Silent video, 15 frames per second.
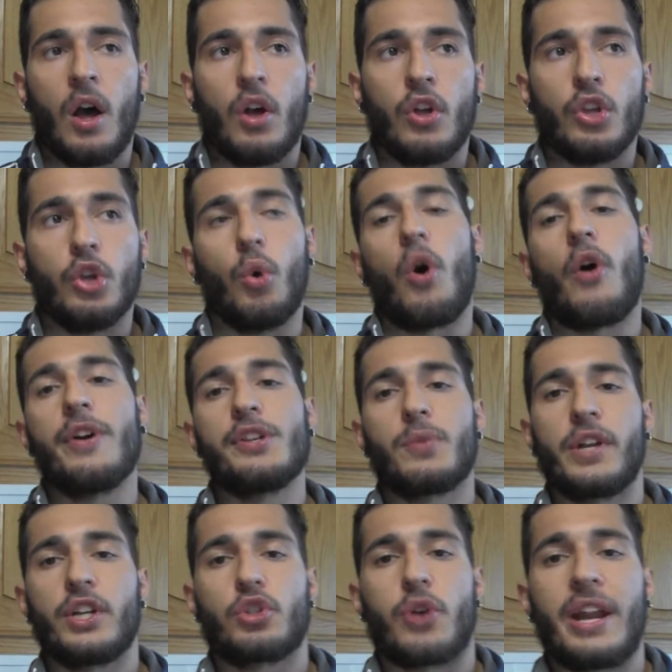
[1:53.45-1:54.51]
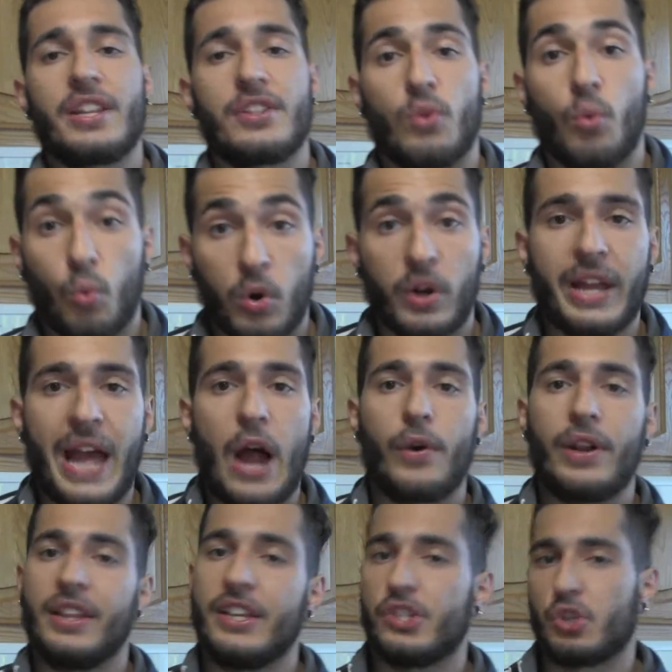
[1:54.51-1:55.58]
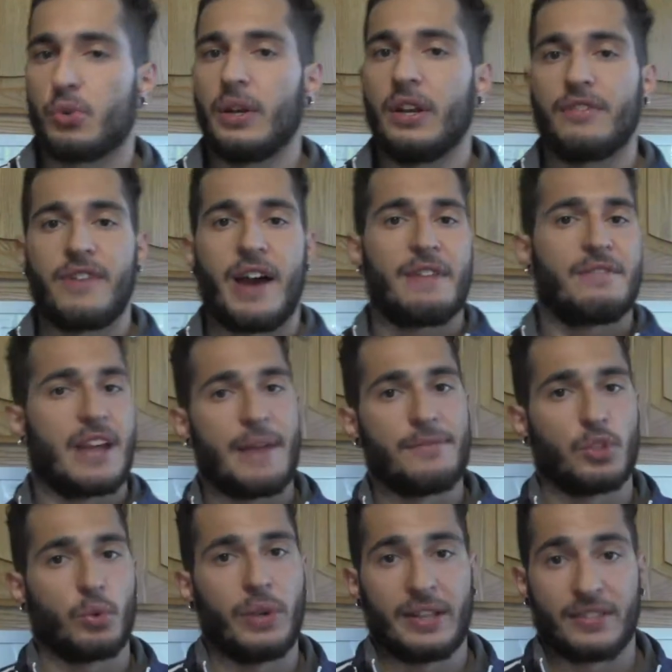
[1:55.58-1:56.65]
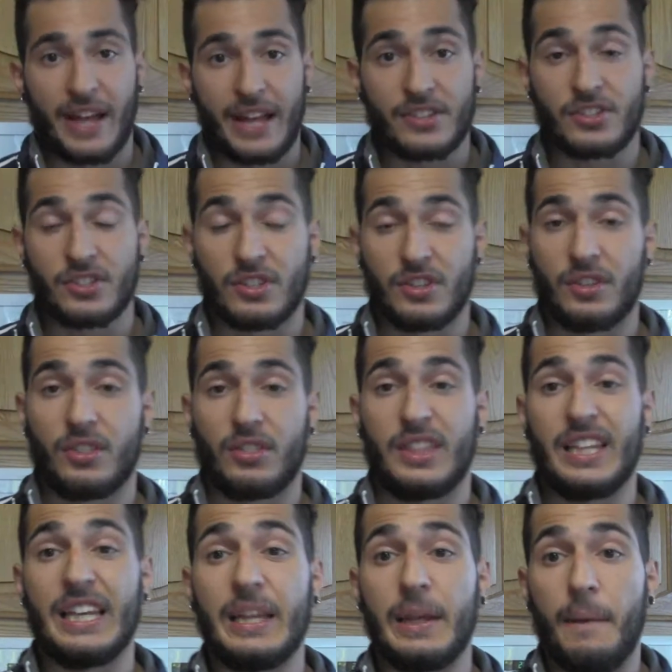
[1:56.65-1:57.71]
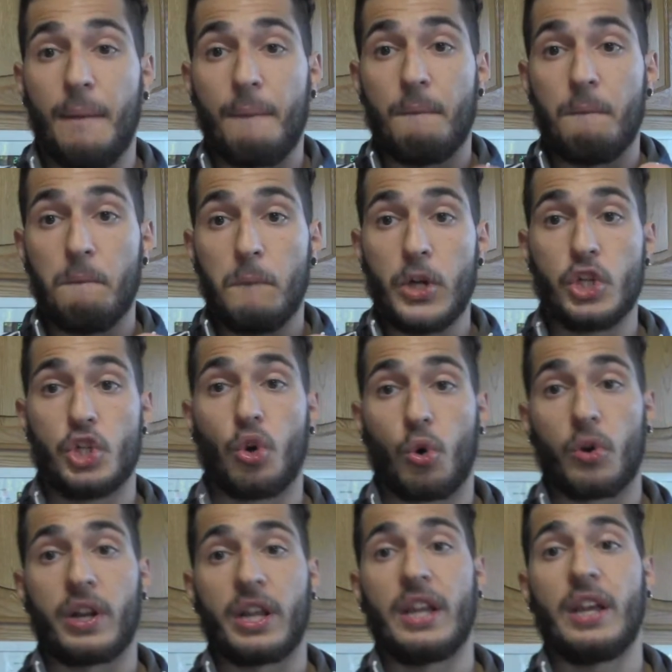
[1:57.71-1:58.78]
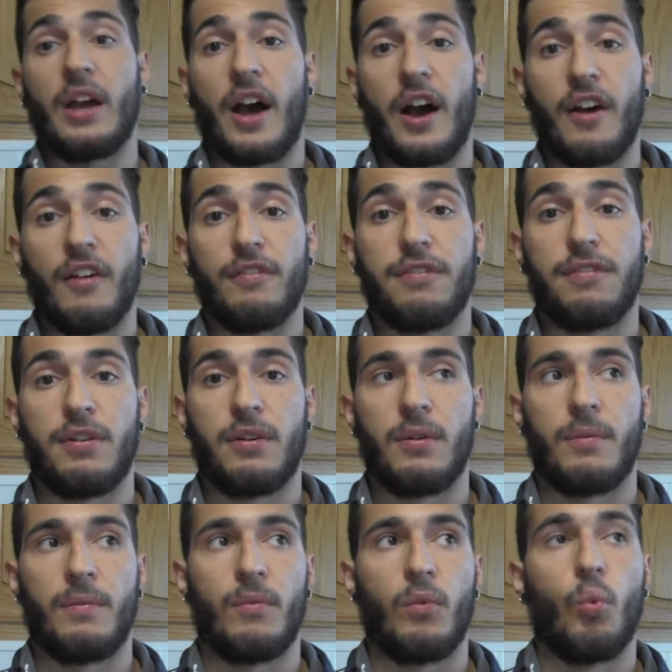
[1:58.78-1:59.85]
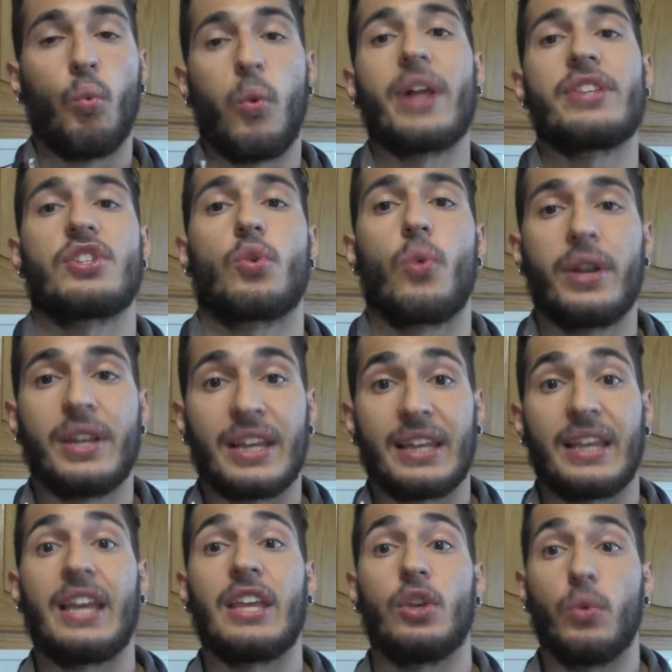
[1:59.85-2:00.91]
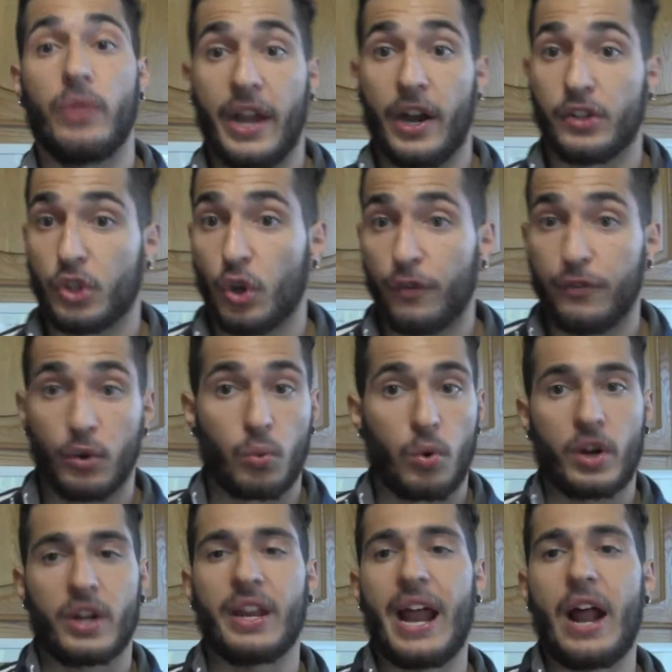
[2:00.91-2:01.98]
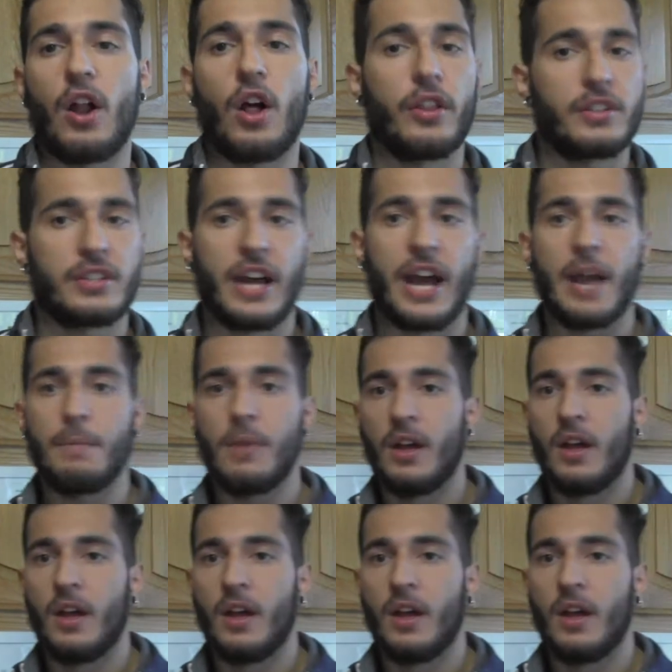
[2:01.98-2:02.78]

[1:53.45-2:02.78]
you always want to try to work out at least 3 to 5 times a week. That's the majority of what's going to get you there. So if you're working out all the time,